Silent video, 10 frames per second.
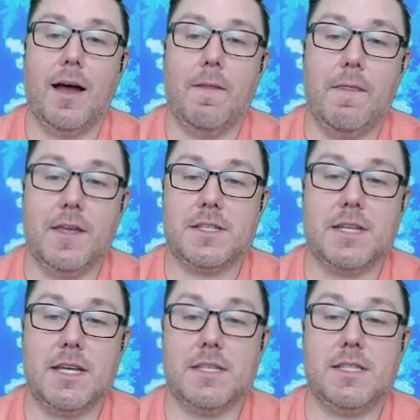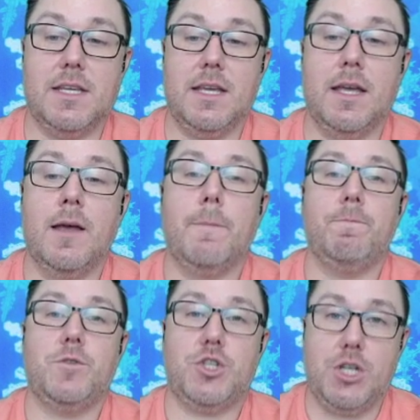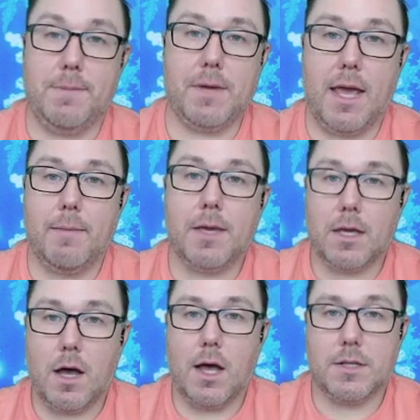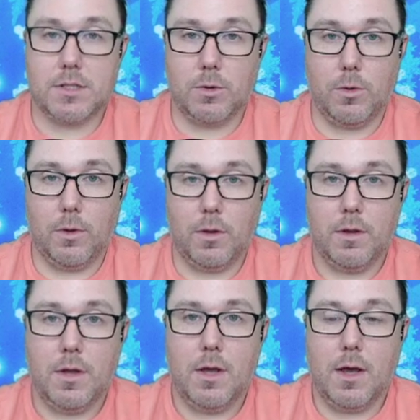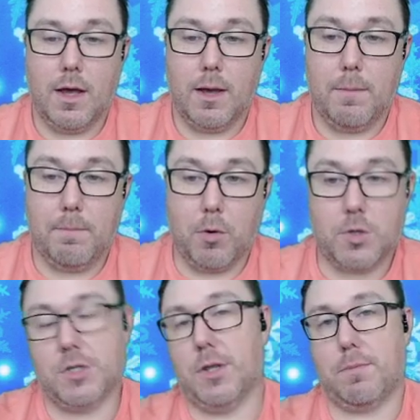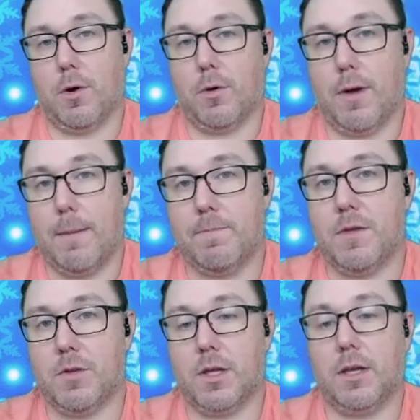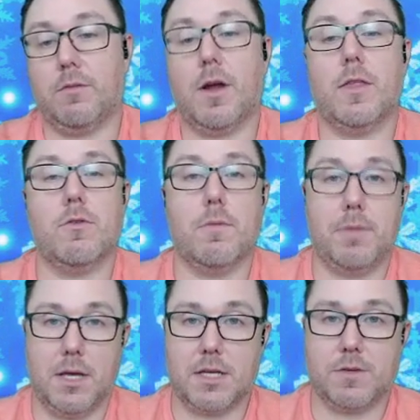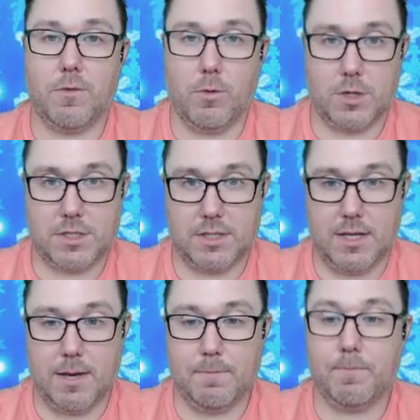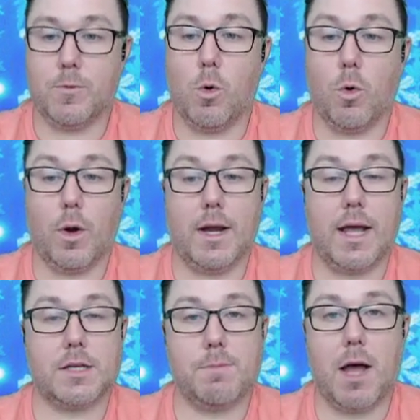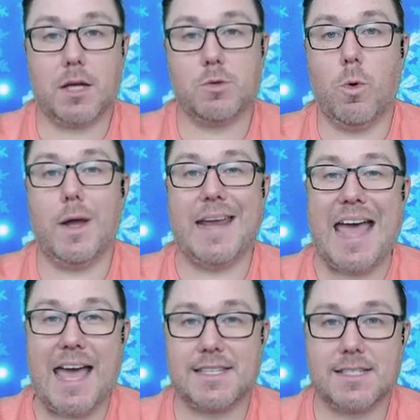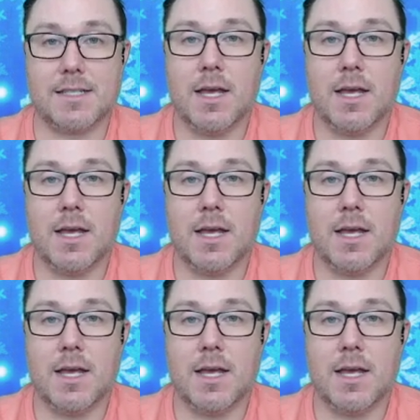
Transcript: This is the cheap gaming console portion of the program. If you're looking for either a PS4 Slim or an Xbox One S,